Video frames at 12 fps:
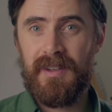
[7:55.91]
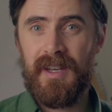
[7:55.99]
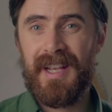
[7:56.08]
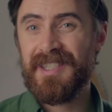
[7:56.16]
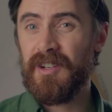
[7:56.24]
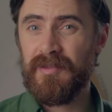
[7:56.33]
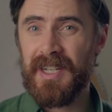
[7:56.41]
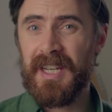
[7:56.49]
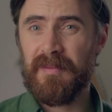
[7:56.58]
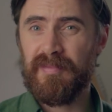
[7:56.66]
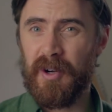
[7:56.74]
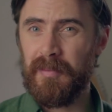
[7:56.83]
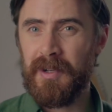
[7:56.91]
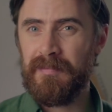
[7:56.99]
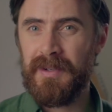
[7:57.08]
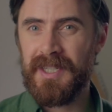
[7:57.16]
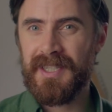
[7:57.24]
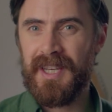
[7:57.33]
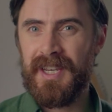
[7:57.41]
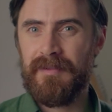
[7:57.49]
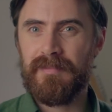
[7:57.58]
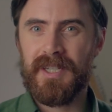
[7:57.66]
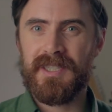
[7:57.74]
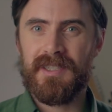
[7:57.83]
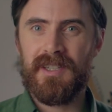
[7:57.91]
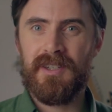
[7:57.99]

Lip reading: It's not really a problem per se, because